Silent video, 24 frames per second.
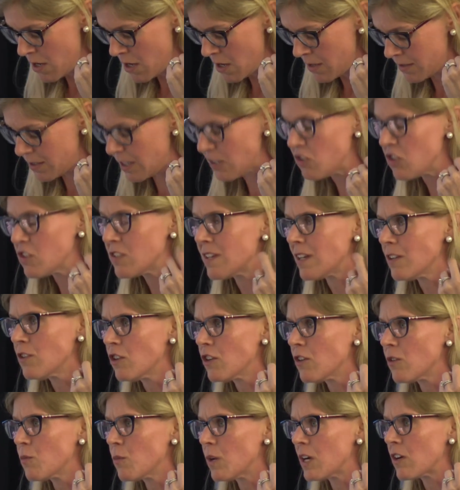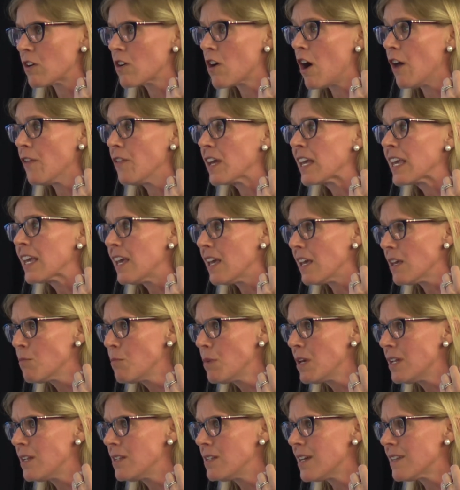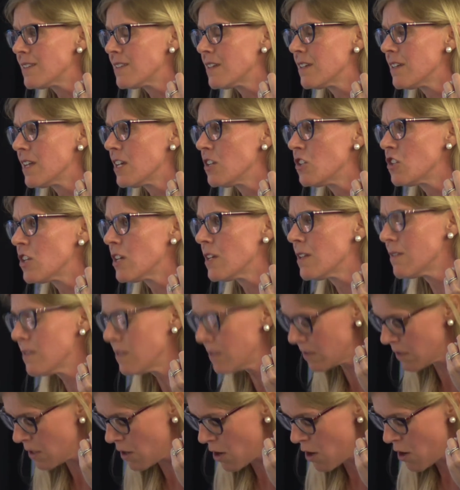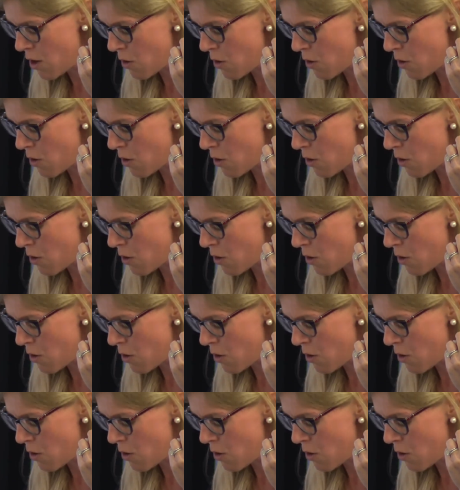such as under what are called the kingpin designations